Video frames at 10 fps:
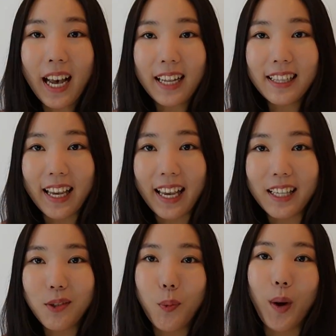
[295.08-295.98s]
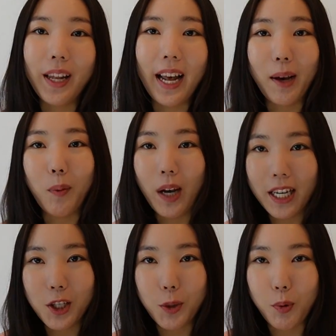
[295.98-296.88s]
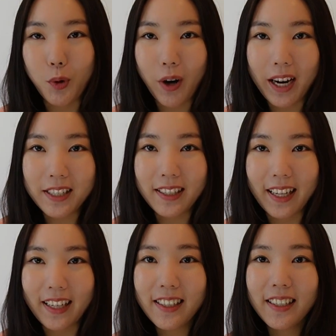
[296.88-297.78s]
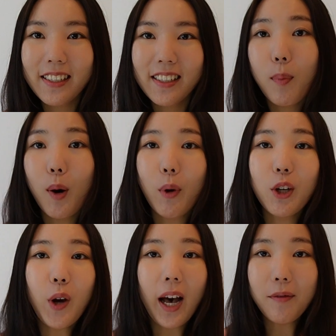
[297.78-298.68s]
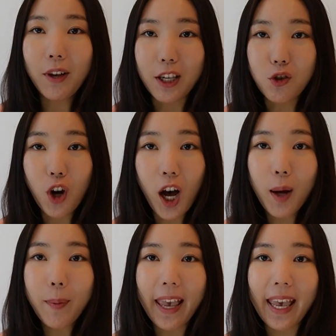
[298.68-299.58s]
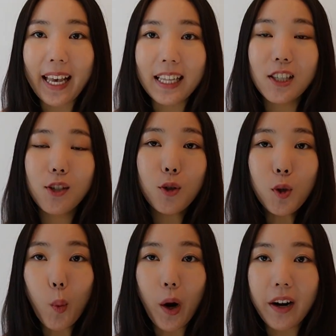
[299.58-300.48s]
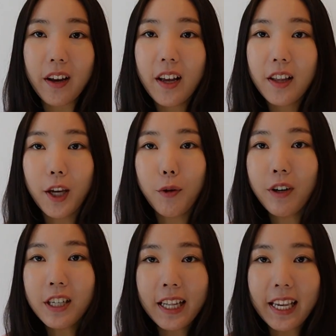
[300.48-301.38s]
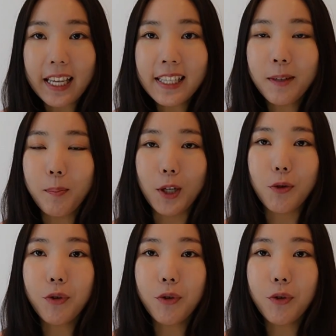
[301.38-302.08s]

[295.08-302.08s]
had days when I wanted to procrastinate. But when you have a job and schoolwork, there really isn't much